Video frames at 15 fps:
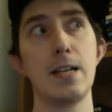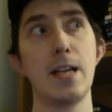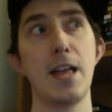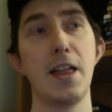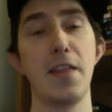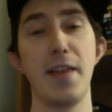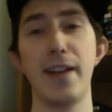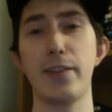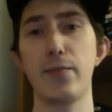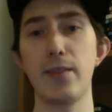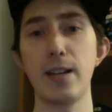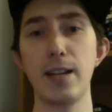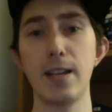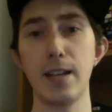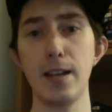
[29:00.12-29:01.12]
that's
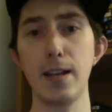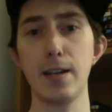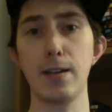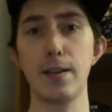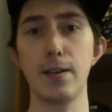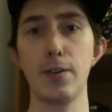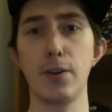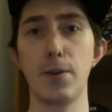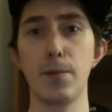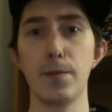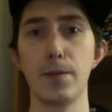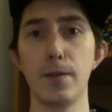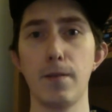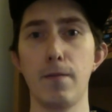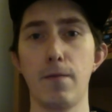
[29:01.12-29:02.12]
really it in terms
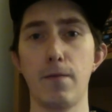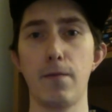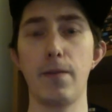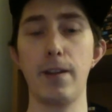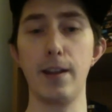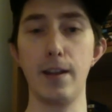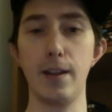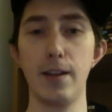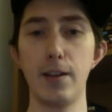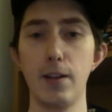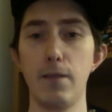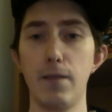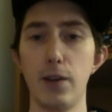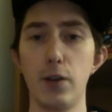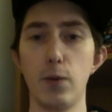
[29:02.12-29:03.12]
of the
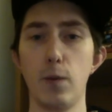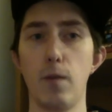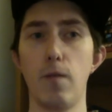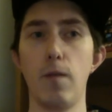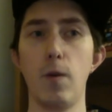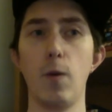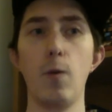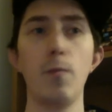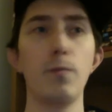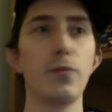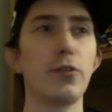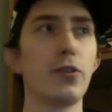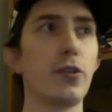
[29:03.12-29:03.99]
individual films.